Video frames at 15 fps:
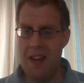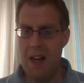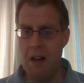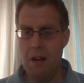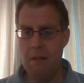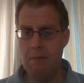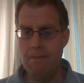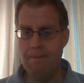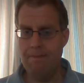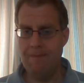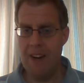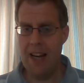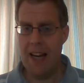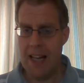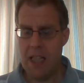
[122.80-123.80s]
didn't
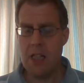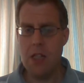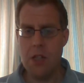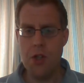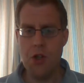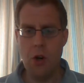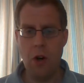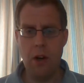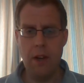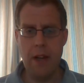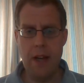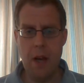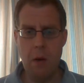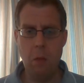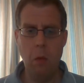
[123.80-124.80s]
really listen to John and they
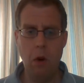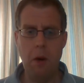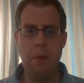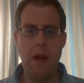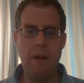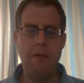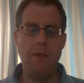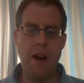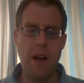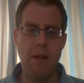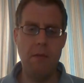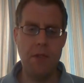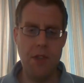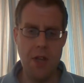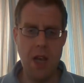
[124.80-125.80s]
didn't want to be a friend
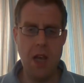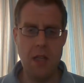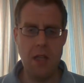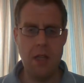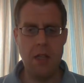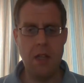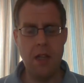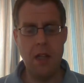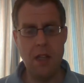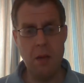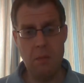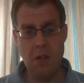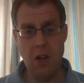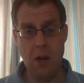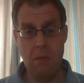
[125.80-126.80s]
of Jesus. And
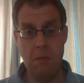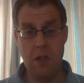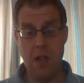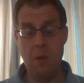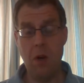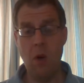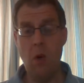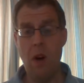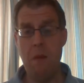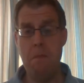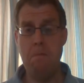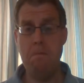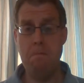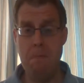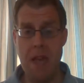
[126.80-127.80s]
sometimes they were quite
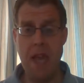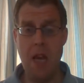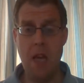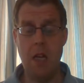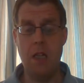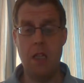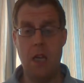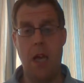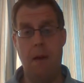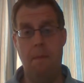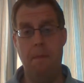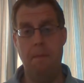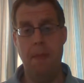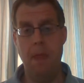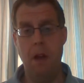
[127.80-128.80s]
mean to
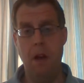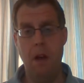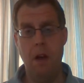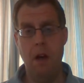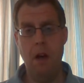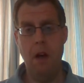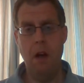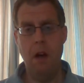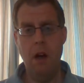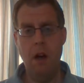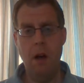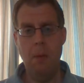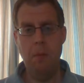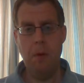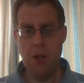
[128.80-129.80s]
him.
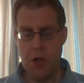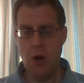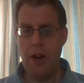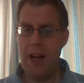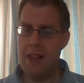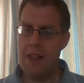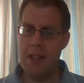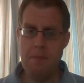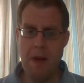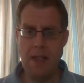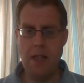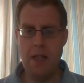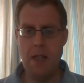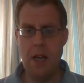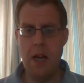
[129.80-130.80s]
But John had this
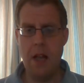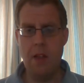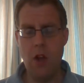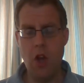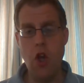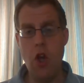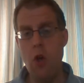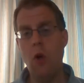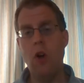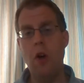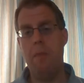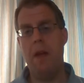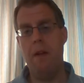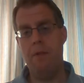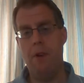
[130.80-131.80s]
message, didn't he? That you could
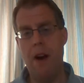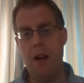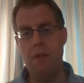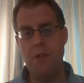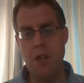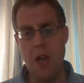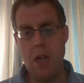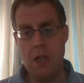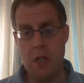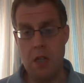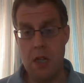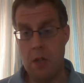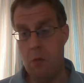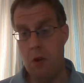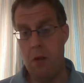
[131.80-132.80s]
be a friend of Jesus.
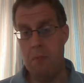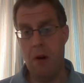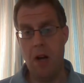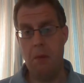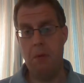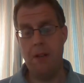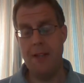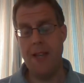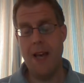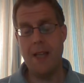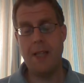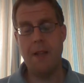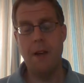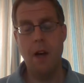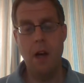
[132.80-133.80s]
That's what the Bible
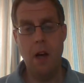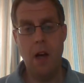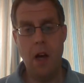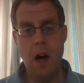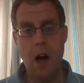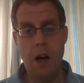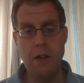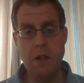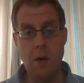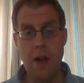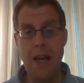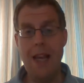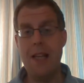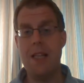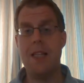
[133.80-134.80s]
says. So he
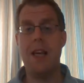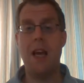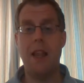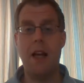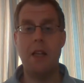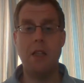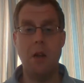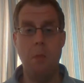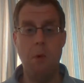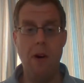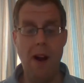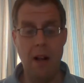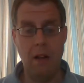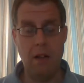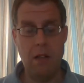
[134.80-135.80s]
needed to take that
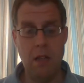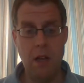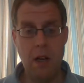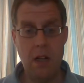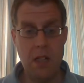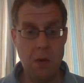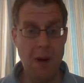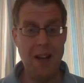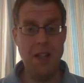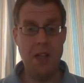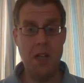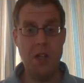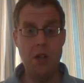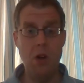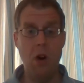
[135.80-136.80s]
somewhere else. So
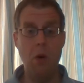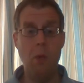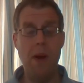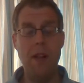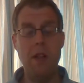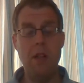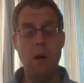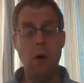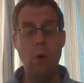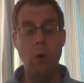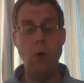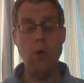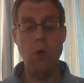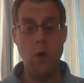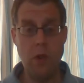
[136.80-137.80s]
actually, John went to
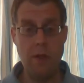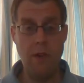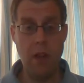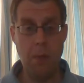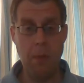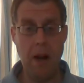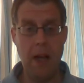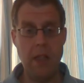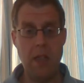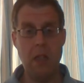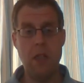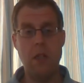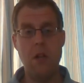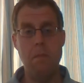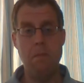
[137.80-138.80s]
all sorts of other
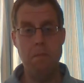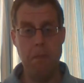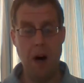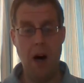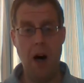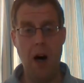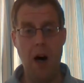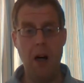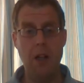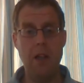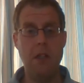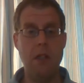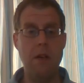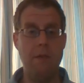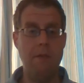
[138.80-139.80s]
places, to
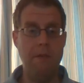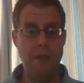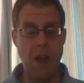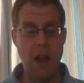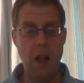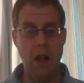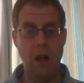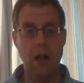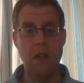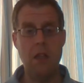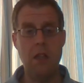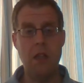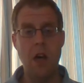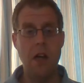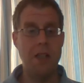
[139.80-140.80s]
barns, to
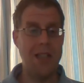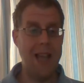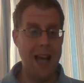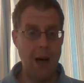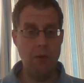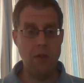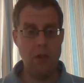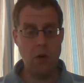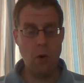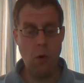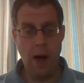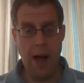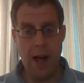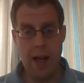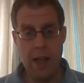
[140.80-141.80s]
fields, town
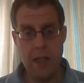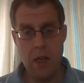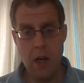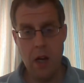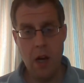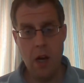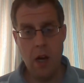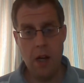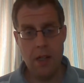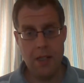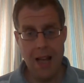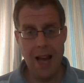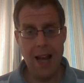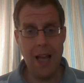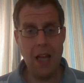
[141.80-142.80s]
squares,
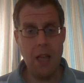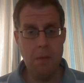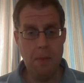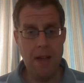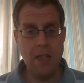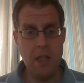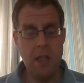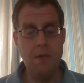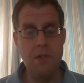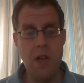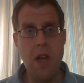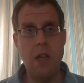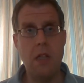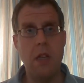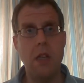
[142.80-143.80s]
telling the message of
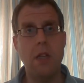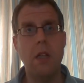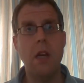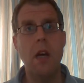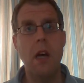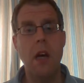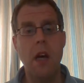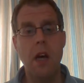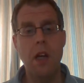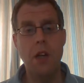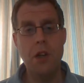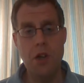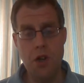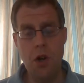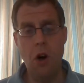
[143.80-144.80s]
Jesus.
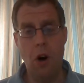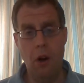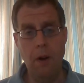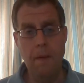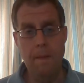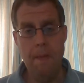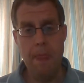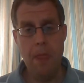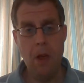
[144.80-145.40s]
John